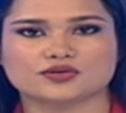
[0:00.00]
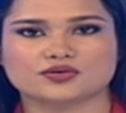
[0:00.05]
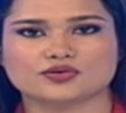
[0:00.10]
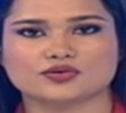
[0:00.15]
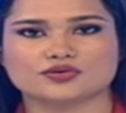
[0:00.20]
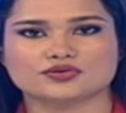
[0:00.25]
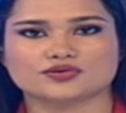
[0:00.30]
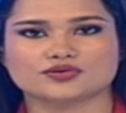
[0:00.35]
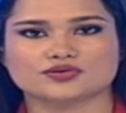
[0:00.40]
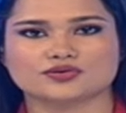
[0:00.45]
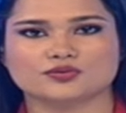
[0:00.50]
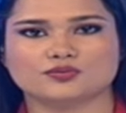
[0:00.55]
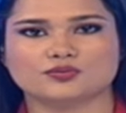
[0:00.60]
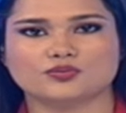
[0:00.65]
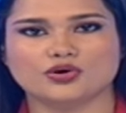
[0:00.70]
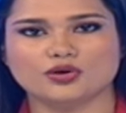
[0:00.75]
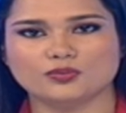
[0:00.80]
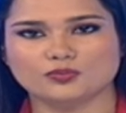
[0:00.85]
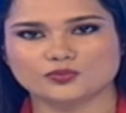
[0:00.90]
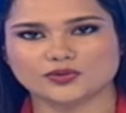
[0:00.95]
accorded a
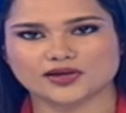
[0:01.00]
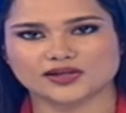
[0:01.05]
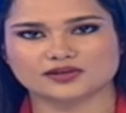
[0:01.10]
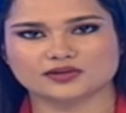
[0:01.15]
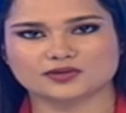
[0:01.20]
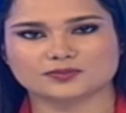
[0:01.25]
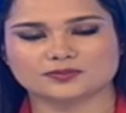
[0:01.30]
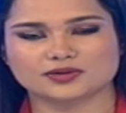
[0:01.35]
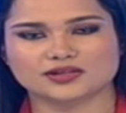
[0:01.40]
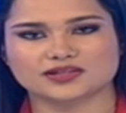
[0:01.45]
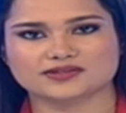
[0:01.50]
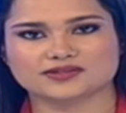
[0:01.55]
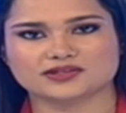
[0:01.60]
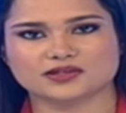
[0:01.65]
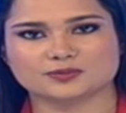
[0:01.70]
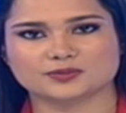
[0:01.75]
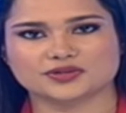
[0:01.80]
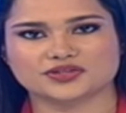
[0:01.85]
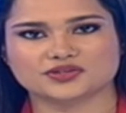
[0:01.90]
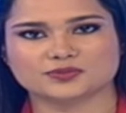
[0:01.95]
warm welcome by
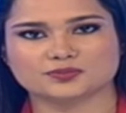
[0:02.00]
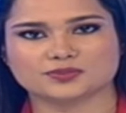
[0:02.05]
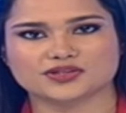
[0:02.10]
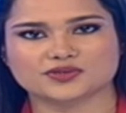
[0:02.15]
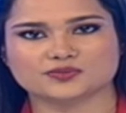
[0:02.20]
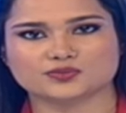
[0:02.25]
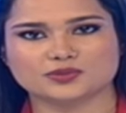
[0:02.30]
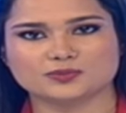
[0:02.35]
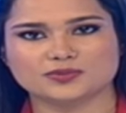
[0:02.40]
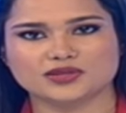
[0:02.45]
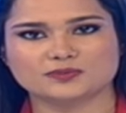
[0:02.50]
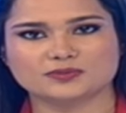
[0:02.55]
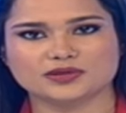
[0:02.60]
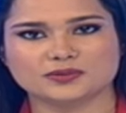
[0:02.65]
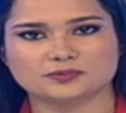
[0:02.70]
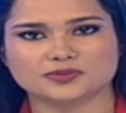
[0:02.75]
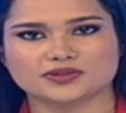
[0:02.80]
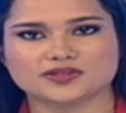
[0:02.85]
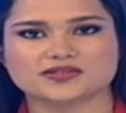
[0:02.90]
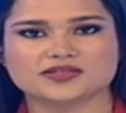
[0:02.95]
Assam BJP's women
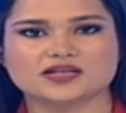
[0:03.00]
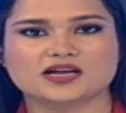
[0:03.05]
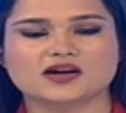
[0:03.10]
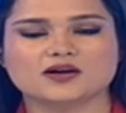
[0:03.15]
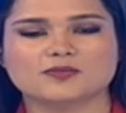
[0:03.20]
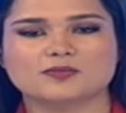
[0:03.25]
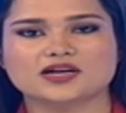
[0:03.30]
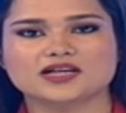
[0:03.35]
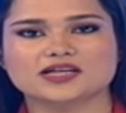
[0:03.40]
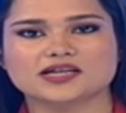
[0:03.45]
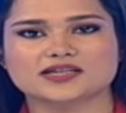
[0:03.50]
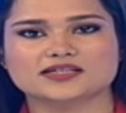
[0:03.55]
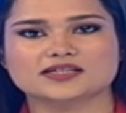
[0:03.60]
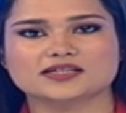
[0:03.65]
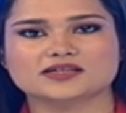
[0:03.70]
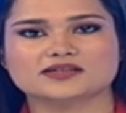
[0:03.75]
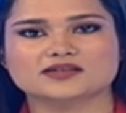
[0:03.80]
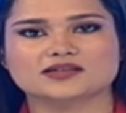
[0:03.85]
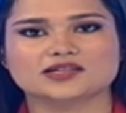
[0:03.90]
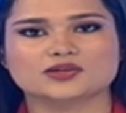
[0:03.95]
members by
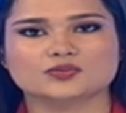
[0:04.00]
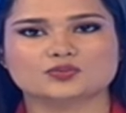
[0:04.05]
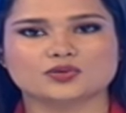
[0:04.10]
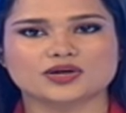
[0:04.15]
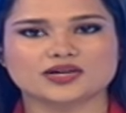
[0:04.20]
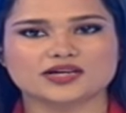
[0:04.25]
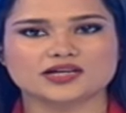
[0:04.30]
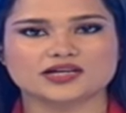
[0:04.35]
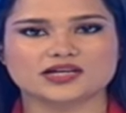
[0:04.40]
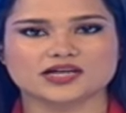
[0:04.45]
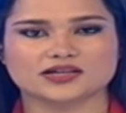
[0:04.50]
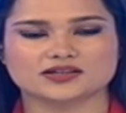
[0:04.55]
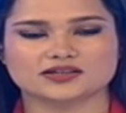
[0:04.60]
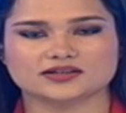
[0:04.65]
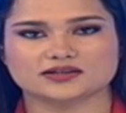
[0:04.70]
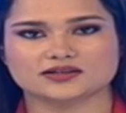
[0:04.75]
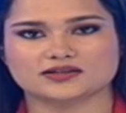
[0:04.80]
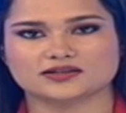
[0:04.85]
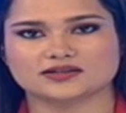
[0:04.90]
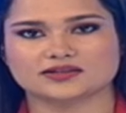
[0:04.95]
lighting nearly 1
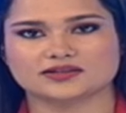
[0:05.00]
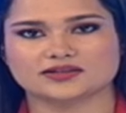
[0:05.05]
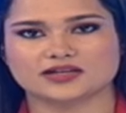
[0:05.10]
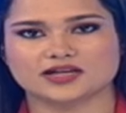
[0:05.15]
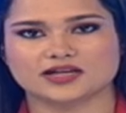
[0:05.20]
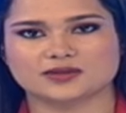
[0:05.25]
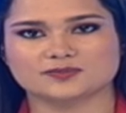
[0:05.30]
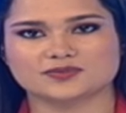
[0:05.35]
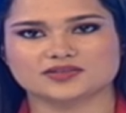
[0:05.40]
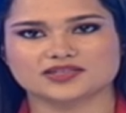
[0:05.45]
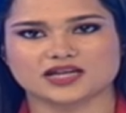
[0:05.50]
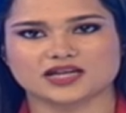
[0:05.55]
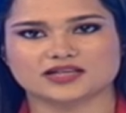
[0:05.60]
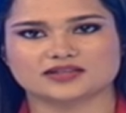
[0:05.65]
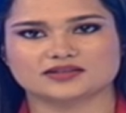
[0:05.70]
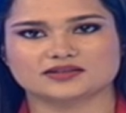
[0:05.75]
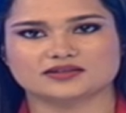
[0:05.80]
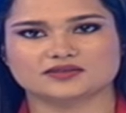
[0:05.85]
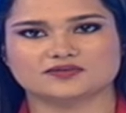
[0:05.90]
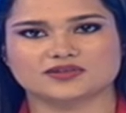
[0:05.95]
lakh earthen lamps
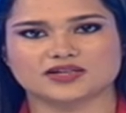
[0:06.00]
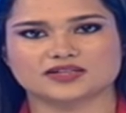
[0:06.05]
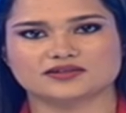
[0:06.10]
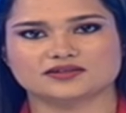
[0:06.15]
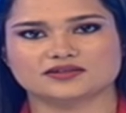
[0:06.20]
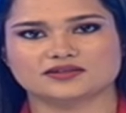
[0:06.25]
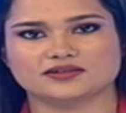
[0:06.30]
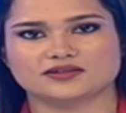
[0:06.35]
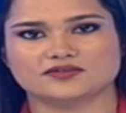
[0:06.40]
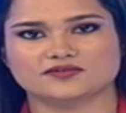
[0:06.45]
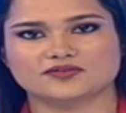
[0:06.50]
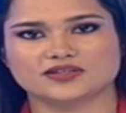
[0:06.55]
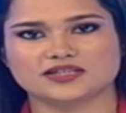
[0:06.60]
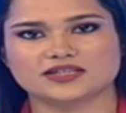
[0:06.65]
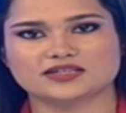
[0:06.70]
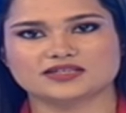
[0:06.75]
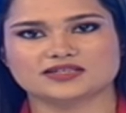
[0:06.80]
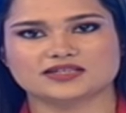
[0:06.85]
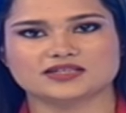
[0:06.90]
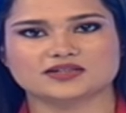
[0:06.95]
at the veterinary
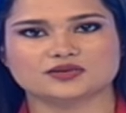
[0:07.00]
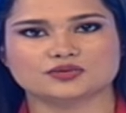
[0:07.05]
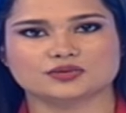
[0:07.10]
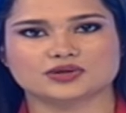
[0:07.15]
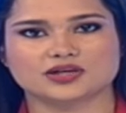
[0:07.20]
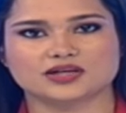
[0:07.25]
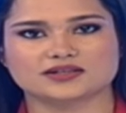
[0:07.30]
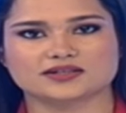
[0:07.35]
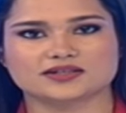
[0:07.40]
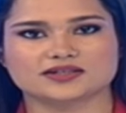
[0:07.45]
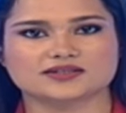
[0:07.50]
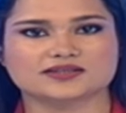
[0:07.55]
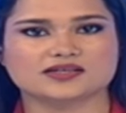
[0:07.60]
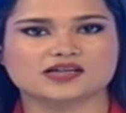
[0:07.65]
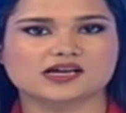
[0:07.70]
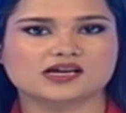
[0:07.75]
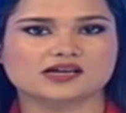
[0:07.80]
field in Guwahati's